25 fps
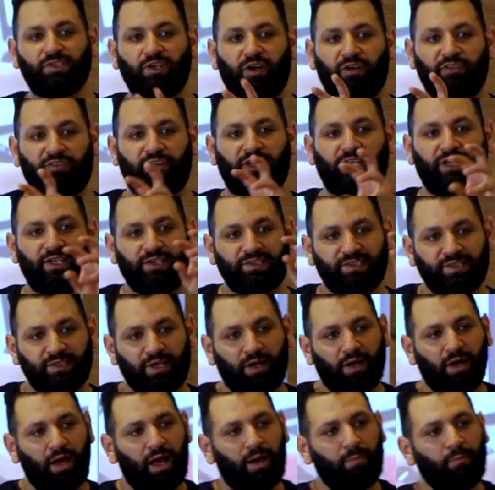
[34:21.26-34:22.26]
of these
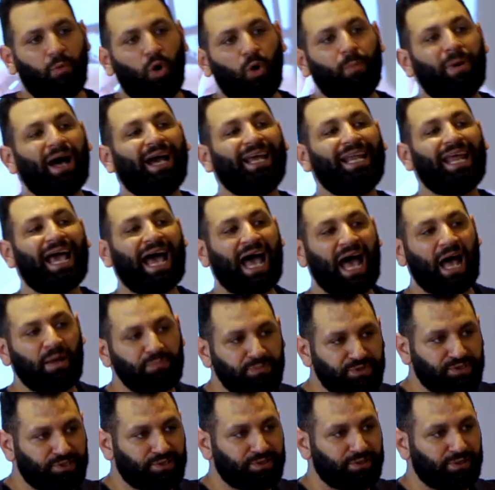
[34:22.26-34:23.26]
mobile
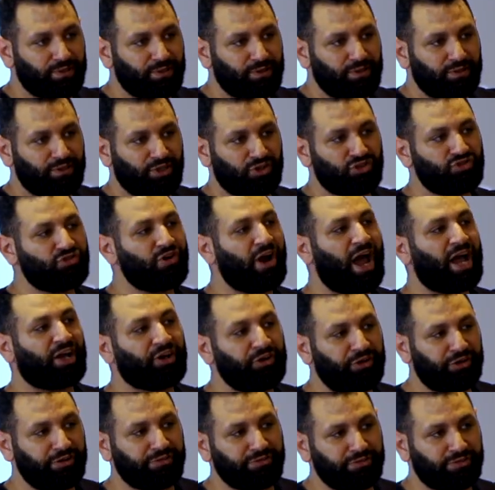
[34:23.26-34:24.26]
apps, the
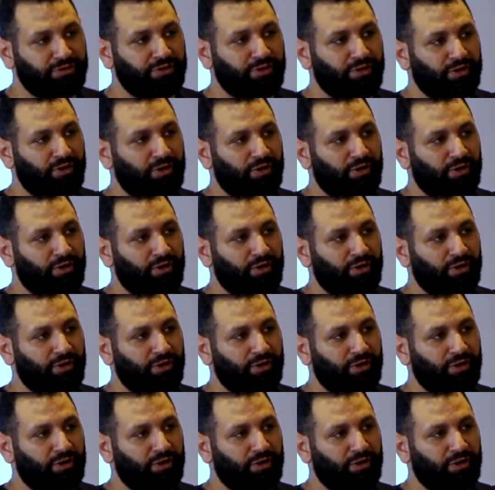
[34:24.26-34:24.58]
trackers.